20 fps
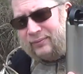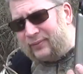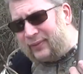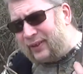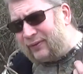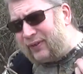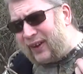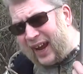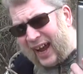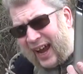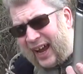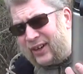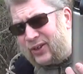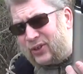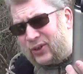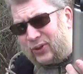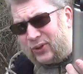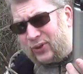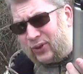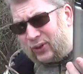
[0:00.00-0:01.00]
If you had
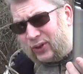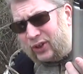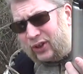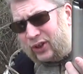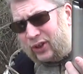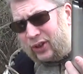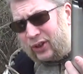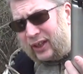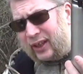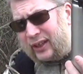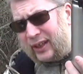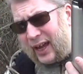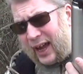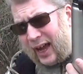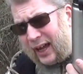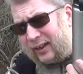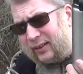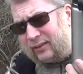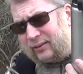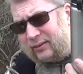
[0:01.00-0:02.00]
to, you could cook in
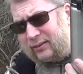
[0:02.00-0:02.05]
that.